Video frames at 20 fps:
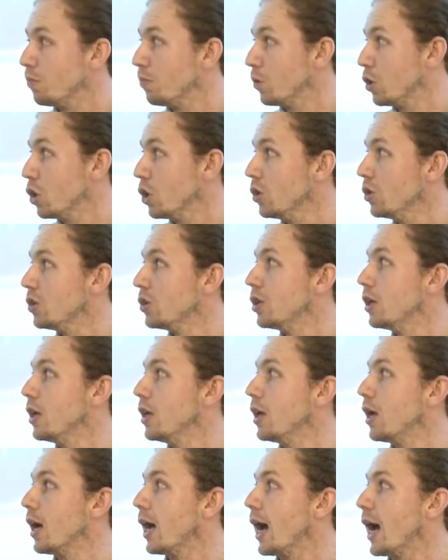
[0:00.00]
good
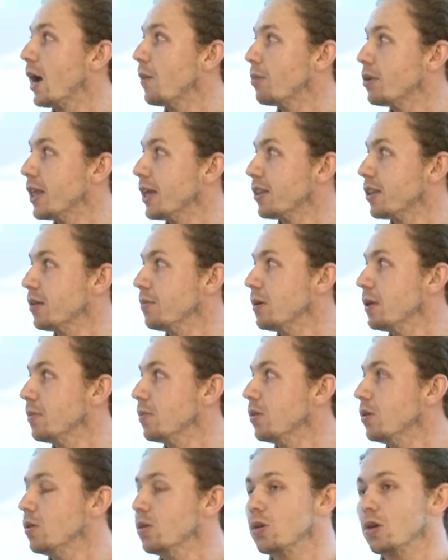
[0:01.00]
at protecting people
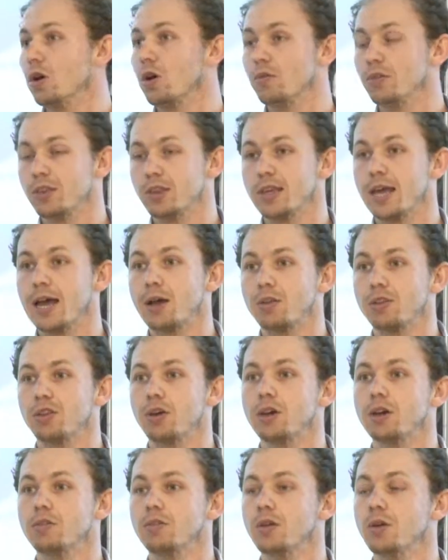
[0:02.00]
who are obviously
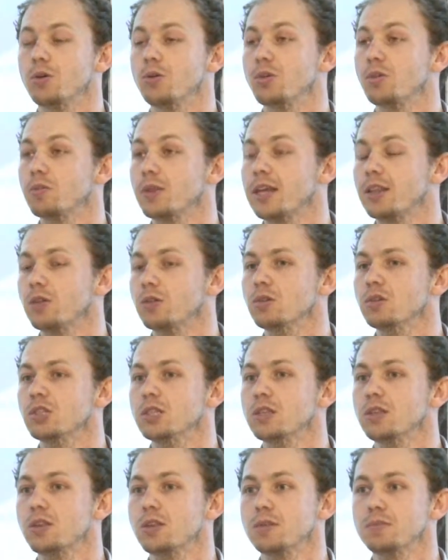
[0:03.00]
outside of those
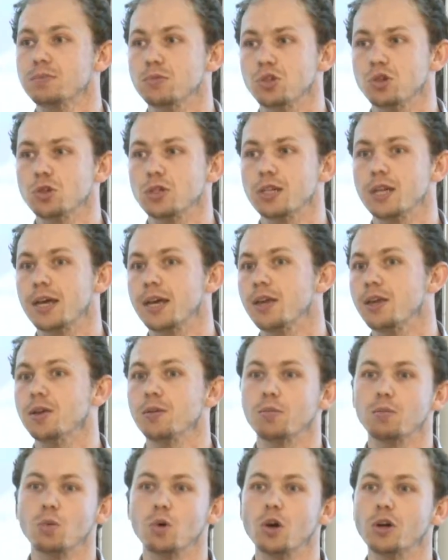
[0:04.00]
technologies during the day,
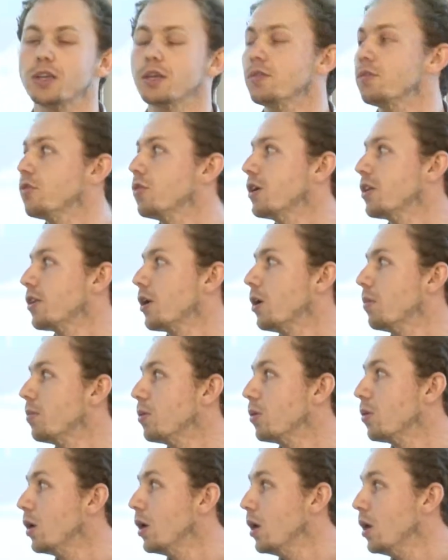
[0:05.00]
working, for example.
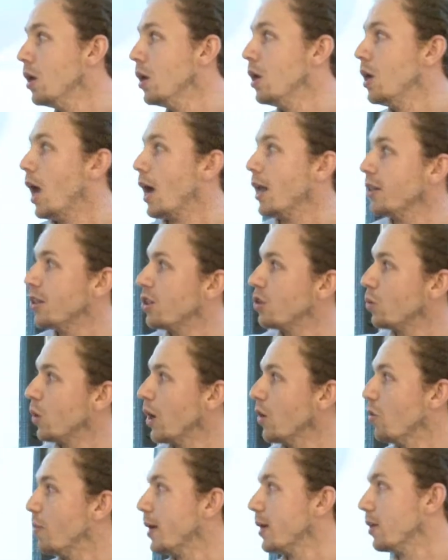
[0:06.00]
And this is where
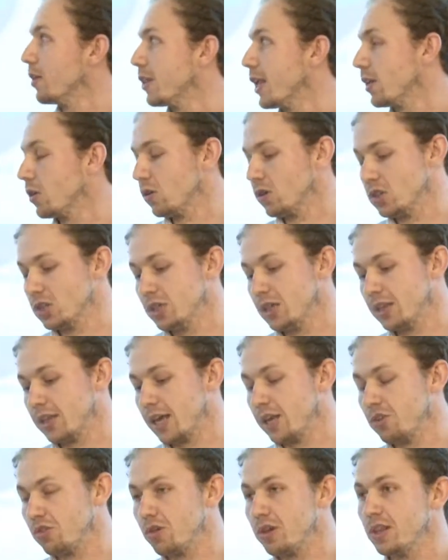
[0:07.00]
repellent technologies
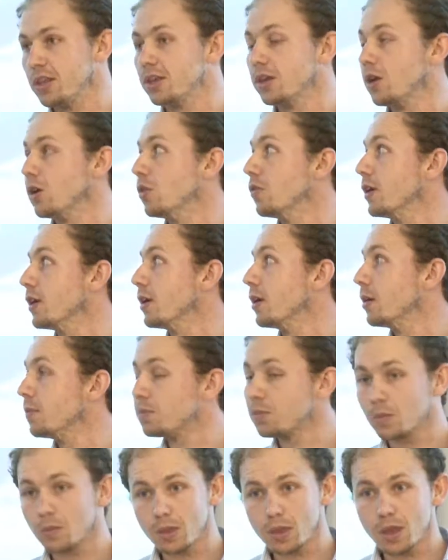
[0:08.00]
and treated clothing
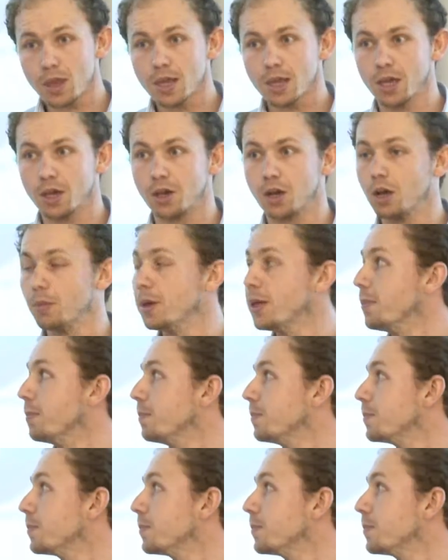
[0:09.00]
can come in.